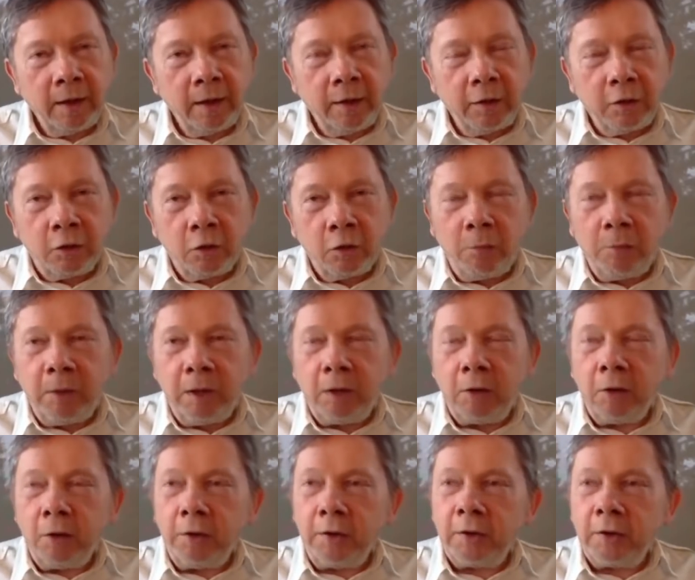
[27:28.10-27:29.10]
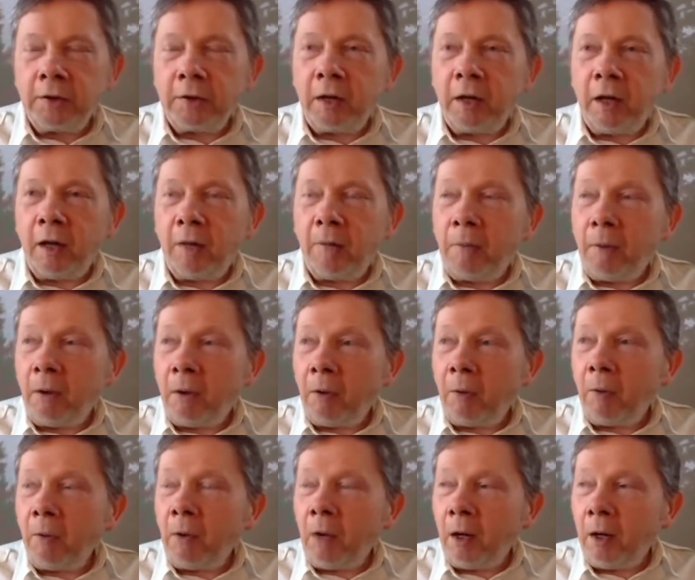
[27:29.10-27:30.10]
So be conscious.
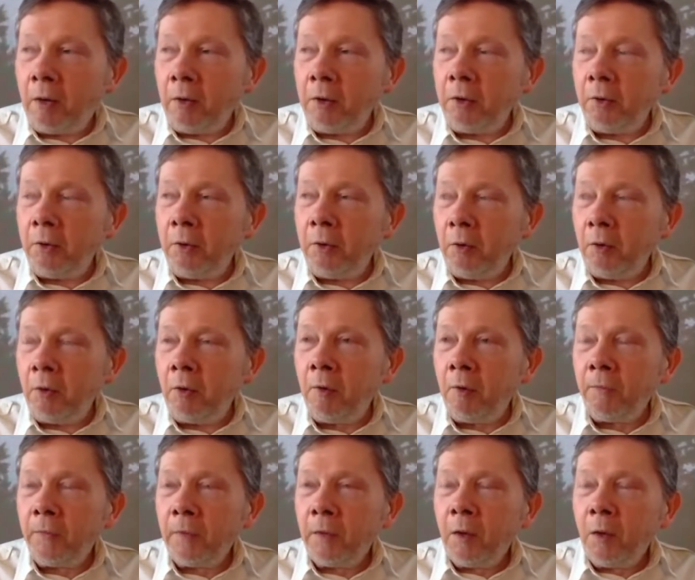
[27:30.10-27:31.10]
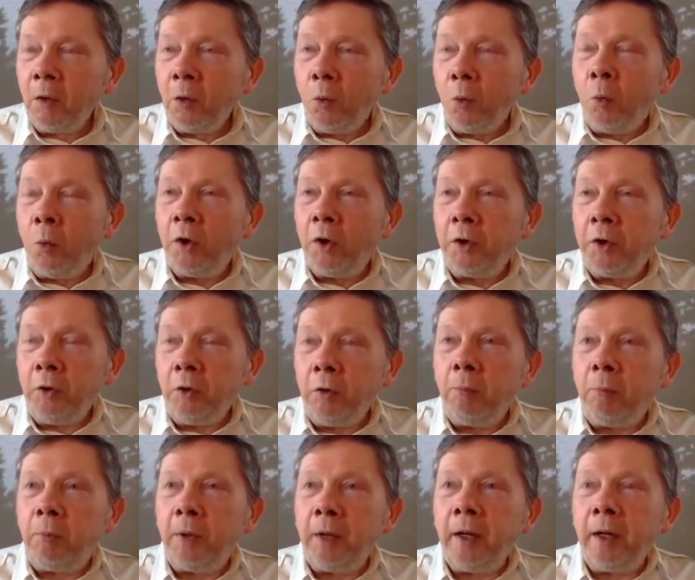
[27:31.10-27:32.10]
What do you
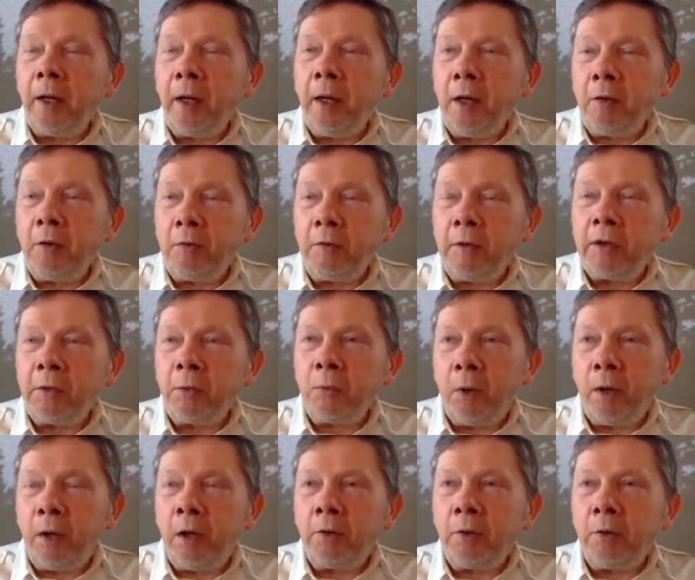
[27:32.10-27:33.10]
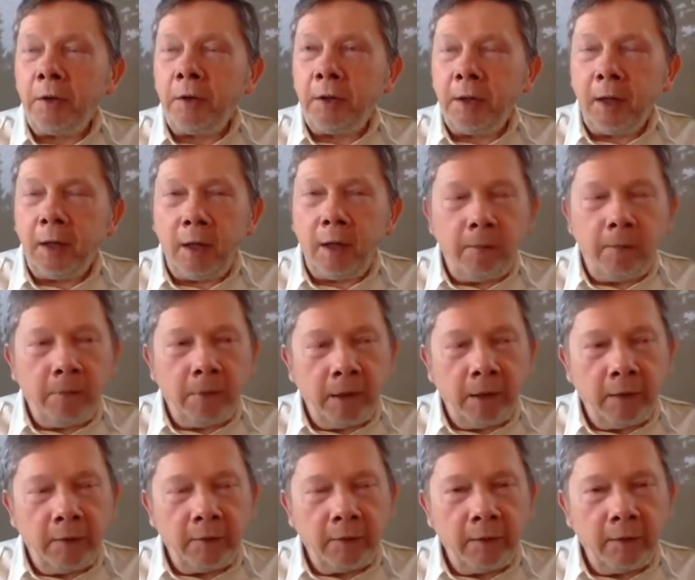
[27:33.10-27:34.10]
bring into this world on a daily
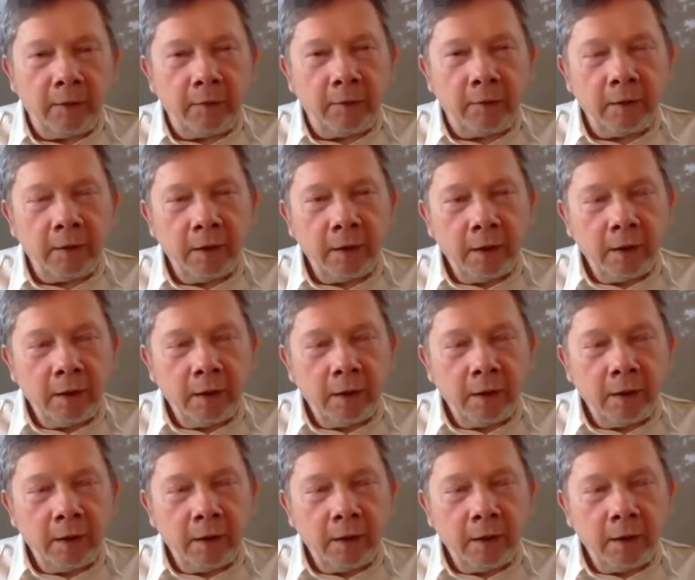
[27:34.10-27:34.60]
basis?